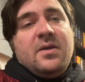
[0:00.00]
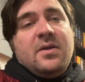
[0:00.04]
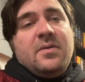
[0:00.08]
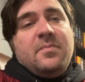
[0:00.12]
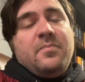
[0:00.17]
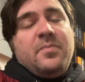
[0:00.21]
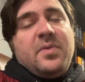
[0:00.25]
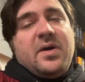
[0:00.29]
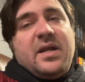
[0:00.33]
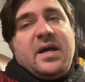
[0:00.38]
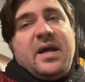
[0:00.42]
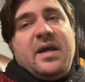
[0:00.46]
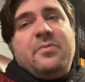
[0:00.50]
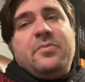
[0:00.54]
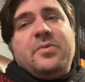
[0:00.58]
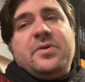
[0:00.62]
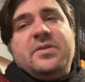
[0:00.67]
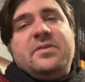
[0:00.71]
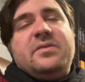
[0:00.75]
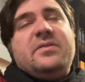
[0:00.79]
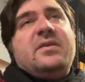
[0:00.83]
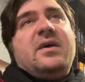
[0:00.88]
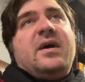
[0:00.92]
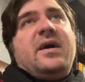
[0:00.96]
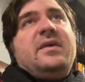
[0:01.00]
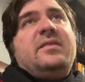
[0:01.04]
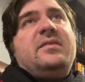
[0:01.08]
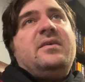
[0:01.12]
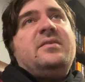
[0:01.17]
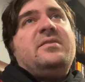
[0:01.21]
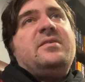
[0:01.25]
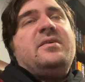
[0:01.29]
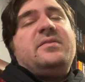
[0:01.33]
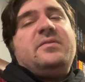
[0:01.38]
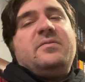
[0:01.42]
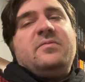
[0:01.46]
But I
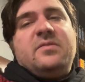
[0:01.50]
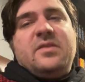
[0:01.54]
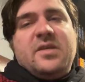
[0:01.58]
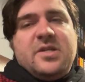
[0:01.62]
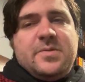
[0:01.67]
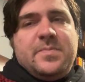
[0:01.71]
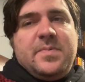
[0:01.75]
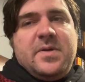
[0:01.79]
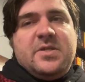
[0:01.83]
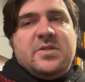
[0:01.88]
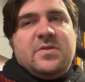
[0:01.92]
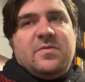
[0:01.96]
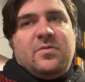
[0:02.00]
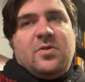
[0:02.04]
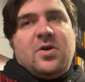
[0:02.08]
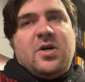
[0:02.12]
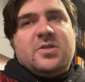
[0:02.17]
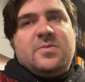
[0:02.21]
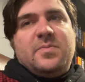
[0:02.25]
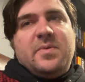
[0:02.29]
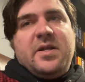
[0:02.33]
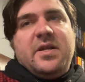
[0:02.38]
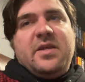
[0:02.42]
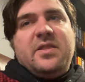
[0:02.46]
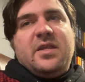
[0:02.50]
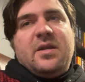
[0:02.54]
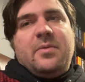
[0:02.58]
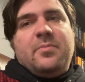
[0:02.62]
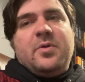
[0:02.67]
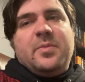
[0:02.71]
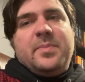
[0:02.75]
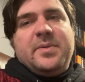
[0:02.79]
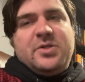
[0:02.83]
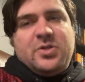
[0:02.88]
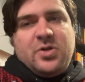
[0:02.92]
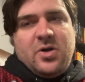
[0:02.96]
think that this piece of lost media that I'm
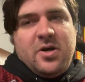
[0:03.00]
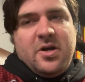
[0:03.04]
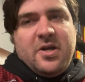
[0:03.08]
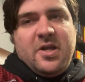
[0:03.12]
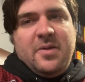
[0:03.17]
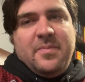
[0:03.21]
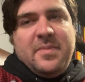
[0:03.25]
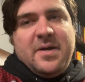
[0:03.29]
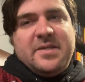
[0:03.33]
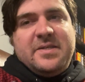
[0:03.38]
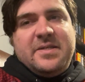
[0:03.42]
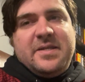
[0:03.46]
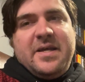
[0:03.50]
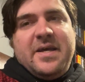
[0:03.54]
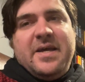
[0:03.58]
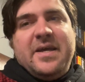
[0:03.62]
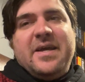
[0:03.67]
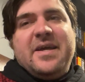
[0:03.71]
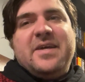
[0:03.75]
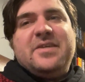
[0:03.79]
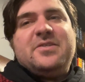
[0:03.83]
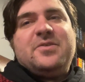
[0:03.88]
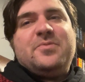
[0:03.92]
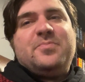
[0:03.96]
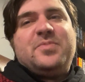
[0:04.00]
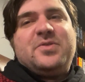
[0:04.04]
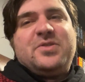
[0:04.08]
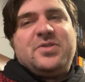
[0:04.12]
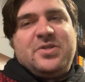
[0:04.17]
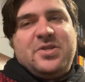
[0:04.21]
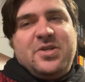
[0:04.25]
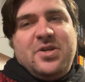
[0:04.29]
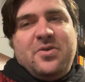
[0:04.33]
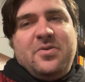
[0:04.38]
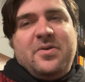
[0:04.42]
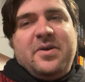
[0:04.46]
going to be talking about today is
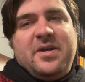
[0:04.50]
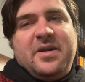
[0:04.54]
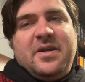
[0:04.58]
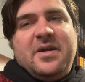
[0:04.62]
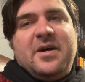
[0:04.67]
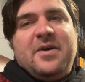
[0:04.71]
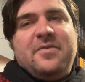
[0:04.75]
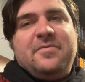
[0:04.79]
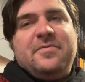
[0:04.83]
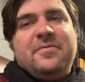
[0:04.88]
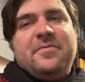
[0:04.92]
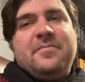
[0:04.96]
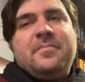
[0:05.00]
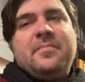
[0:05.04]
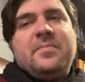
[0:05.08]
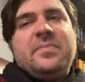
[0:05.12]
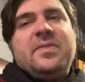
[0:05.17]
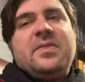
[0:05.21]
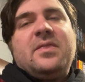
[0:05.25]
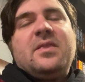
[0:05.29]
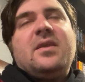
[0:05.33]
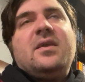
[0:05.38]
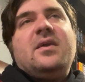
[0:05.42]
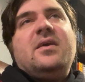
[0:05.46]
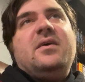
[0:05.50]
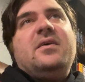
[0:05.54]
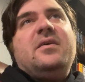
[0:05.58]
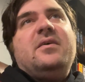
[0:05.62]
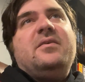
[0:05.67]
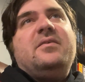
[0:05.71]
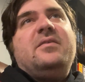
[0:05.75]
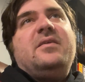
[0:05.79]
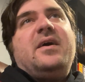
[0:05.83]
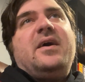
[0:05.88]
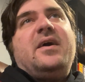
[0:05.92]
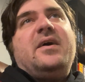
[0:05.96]
obscure enough
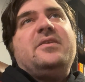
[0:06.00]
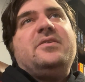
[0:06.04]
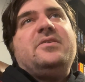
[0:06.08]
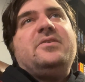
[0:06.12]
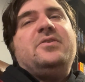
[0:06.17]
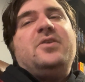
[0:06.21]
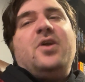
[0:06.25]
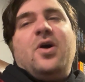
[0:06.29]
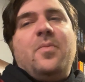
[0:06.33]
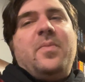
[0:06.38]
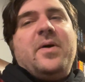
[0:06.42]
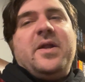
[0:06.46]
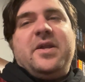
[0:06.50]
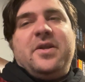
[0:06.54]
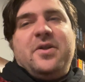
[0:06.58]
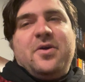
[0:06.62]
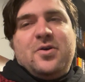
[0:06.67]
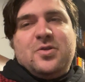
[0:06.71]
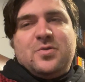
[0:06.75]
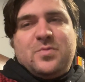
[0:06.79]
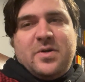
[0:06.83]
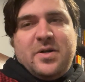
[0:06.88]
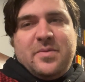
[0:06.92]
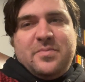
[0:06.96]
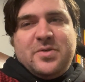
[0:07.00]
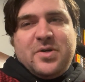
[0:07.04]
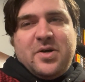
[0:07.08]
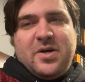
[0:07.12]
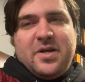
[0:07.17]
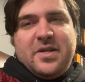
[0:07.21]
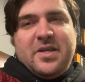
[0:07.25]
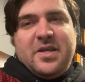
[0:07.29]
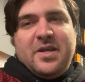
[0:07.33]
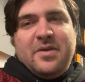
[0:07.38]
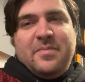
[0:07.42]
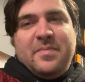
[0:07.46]
that nobody knows what I'm
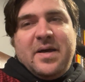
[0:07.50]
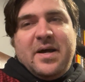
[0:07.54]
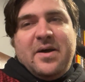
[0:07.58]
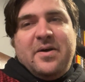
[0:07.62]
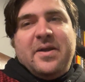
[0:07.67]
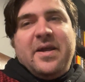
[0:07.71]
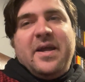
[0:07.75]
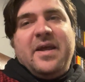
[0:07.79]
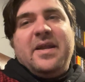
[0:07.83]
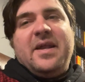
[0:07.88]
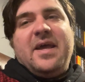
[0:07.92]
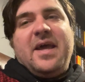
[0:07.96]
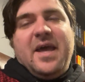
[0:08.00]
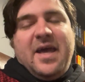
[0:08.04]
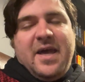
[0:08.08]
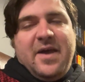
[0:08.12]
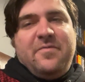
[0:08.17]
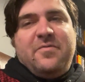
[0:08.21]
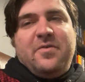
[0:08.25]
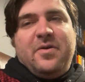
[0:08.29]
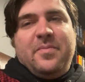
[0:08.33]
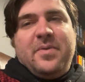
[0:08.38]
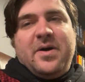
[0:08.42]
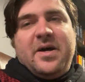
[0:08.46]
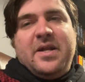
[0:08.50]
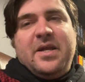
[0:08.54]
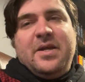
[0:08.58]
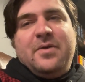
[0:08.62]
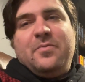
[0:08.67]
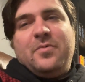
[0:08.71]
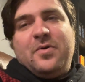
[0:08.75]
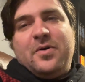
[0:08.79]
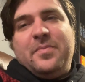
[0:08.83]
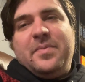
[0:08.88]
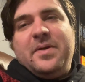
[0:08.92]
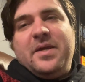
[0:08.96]
talking about, and everybody
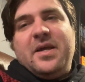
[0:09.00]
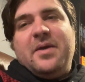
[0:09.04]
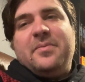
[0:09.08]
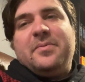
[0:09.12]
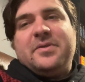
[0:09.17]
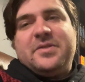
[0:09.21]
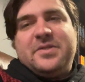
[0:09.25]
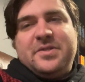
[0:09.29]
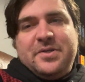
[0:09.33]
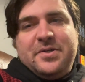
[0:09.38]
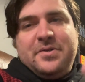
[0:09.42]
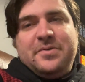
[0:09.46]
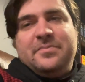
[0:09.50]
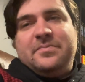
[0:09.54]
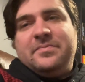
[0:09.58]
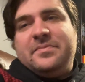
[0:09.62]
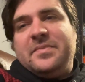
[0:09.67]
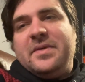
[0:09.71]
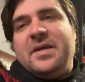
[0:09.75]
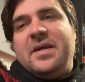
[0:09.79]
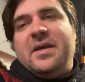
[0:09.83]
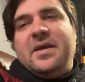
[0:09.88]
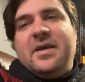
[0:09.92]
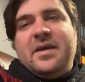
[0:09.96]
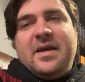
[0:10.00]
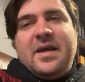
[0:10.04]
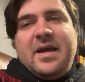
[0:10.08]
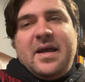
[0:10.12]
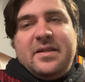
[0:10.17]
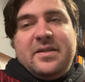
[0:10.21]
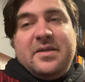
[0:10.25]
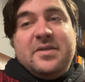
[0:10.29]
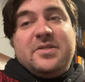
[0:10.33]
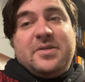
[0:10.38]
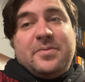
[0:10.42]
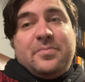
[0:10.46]
will be able to
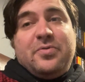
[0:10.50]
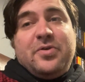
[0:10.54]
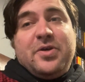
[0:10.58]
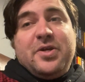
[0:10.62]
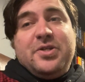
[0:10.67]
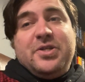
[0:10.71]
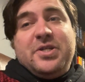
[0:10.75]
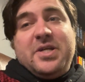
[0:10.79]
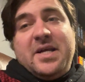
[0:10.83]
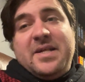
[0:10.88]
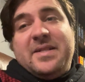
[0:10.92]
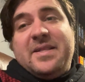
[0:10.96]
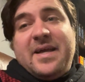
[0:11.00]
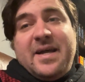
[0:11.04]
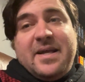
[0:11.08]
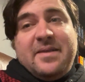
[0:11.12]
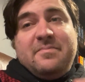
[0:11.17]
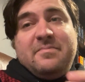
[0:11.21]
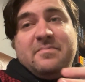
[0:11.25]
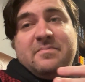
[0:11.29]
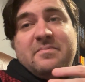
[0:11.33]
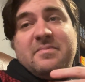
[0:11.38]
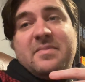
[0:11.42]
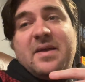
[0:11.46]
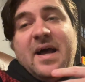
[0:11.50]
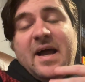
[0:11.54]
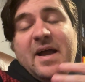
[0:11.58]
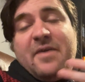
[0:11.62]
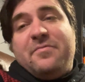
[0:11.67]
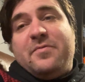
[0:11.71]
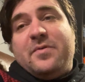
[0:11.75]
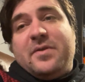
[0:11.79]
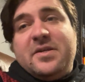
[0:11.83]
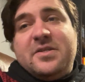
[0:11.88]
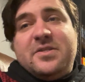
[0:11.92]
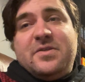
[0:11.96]
at least appreciate that
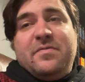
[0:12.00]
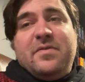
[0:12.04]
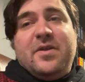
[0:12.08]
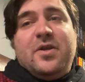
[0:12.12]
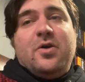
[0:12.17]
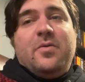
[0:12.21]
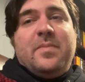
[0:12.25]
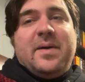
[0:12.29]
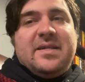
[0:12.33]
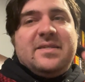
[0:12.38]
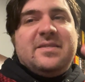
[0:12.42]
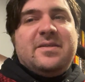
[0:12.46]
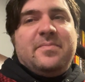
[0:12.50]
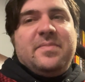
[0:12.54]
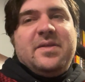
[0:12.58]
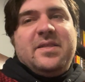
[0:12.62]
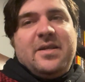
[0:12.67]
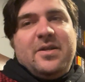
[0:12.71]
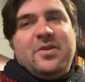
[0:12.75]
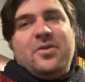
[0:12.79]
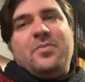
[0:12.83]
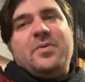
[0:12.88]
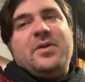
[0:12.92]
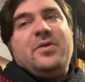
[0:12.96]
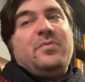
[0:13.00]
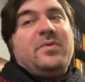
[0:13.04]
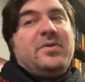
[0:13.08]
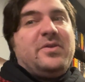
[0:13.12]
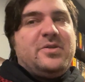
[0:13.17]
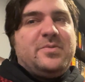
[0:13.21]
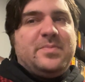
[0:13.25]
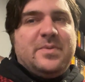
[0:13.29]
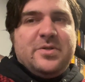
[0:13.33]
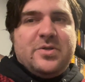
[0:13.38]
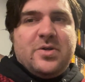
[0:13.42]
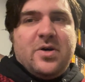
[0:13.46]
I've released a video about something that nobody really
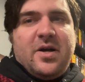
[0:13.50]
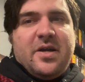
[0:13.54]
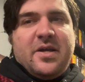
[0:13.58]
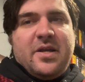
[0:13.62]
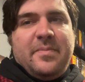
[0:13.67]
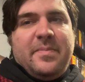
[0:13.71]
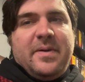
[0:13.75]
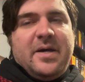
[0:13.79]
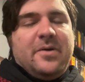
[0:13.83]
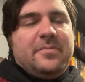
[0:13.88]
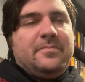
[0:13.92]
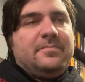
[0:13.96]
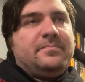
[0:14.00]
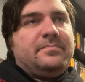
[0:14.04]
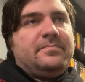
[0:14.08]
has been talking about.